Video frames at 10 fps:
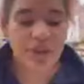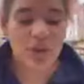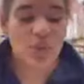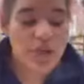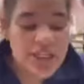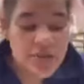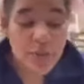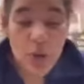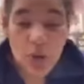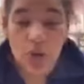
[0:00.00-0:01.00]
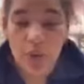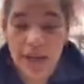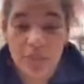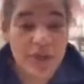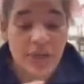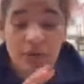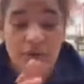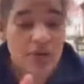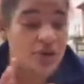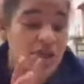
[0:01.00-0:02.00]
we were
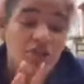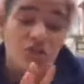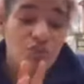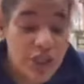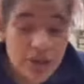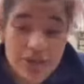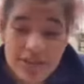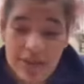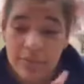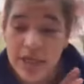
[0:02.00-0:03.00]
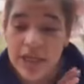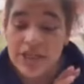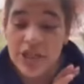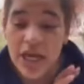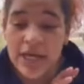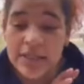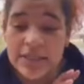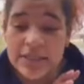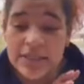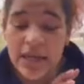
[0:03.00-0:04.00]
just really on the same page,
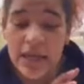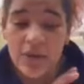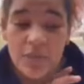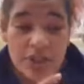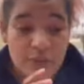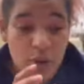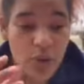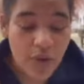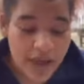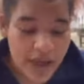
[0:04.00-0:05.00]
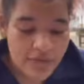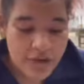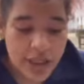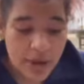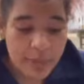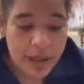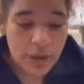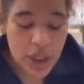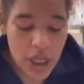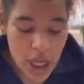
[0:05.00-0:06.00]
and we spoke quite heavily
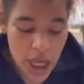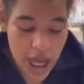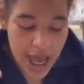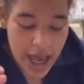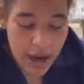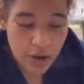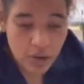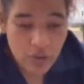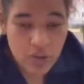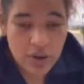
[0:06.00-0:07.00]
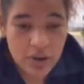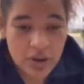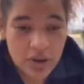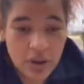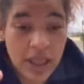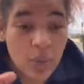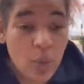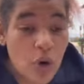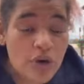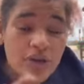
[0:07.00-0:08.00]
about how, like,
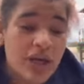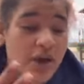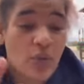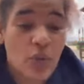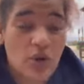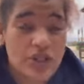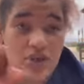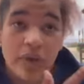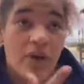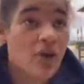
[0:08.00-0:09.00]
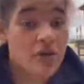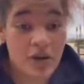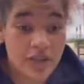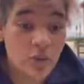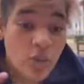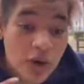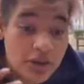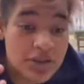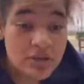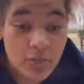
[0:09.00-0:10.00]
what is going on in the
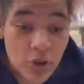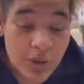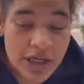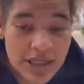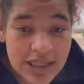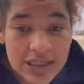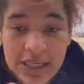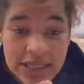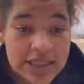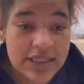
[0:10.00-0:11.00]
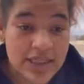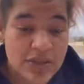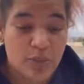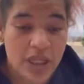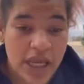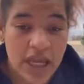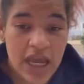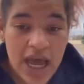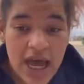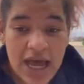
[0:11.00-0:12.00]
world at the moment that links to this play.
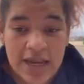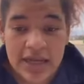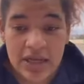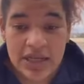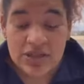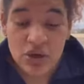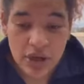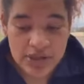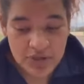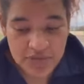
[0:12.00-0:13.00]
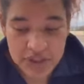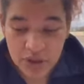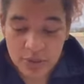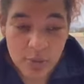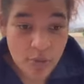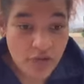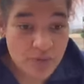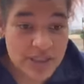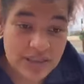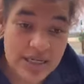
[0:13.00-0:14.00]
And it's obviously not been
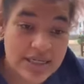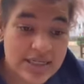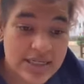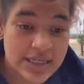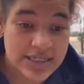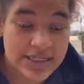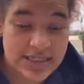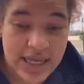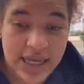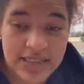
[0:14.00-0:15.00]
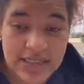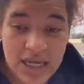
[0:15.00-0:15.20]
performed since 1996,